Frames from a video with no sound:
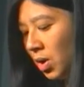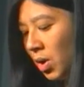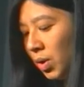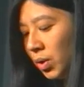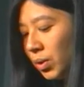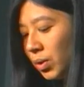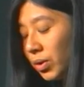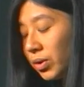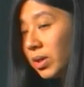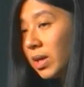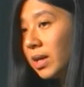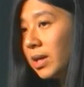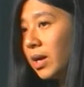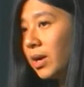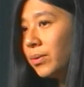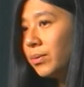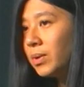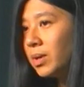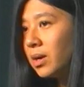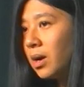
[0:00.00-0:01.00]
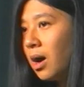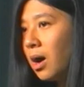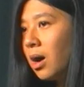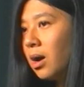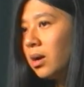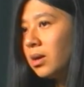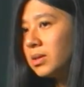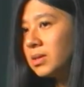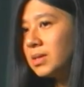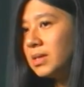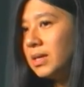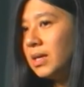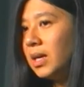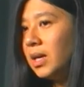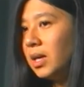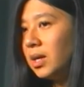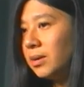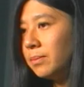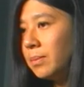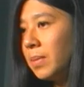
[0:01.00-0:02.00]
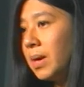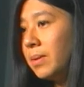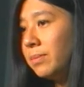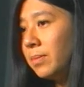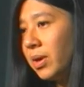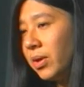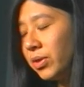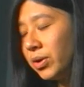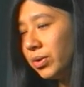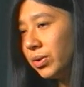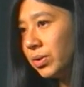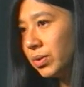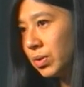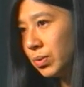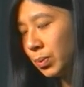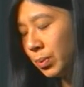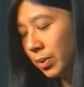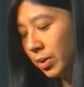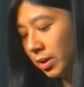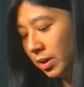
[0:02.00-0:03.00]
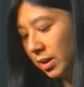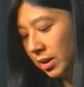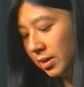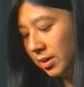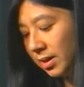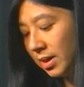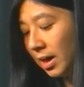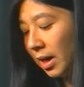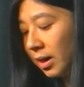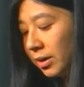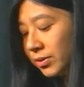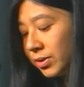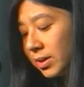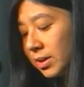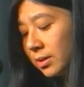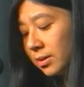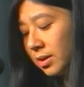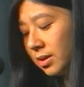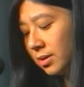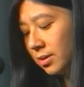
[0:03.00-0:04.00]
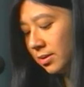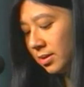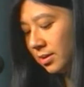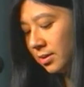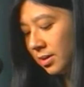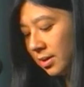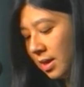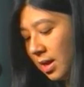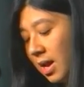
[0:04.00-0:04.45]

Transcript: nor can I recall seeing my mother's worried countenance